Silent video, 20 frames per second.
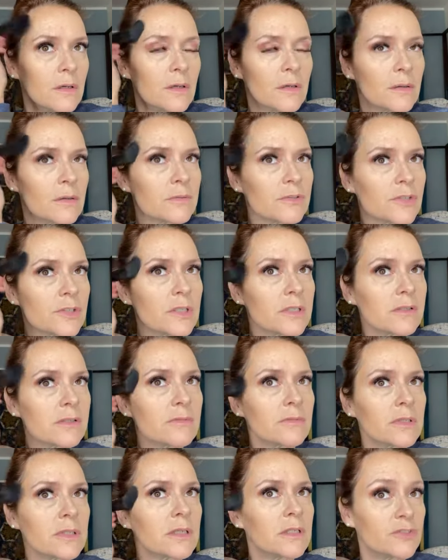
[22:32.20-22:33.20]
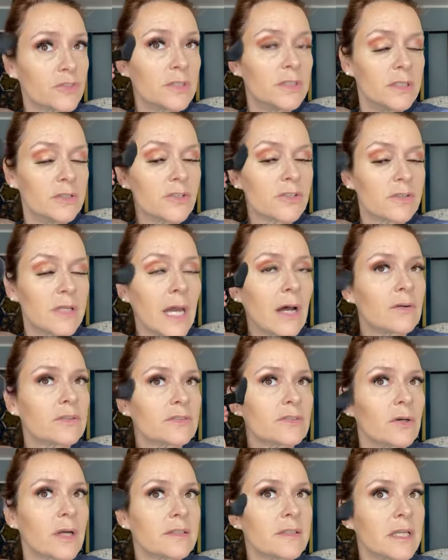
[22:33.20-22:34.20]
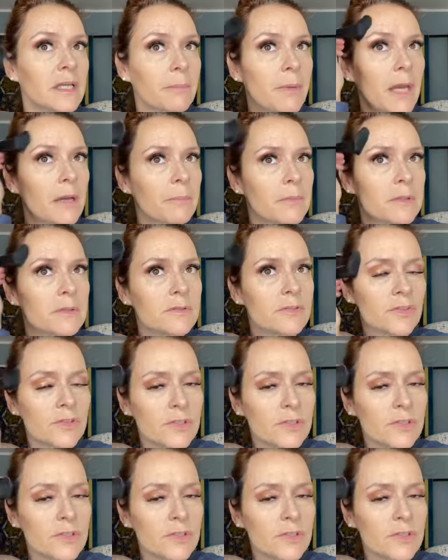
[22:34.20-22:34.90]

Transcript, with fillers: She doesn't really, she did just now, so I take it back, but she